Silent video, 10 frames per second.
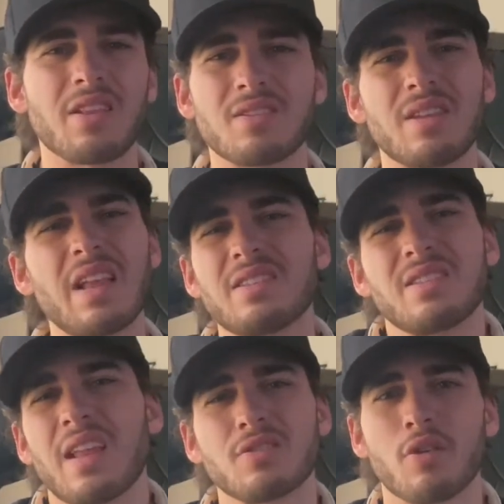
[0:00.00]

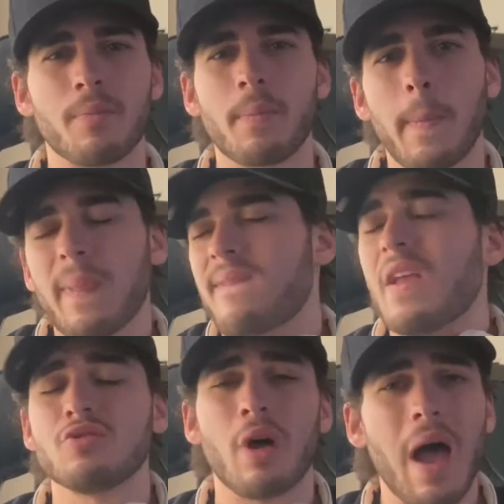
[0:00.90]

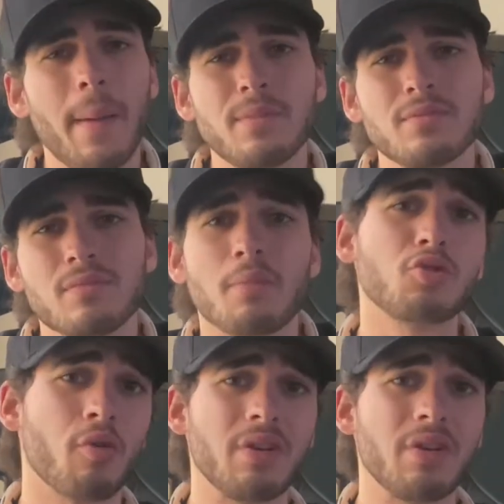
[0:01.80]
That's not abs. I'm sorry to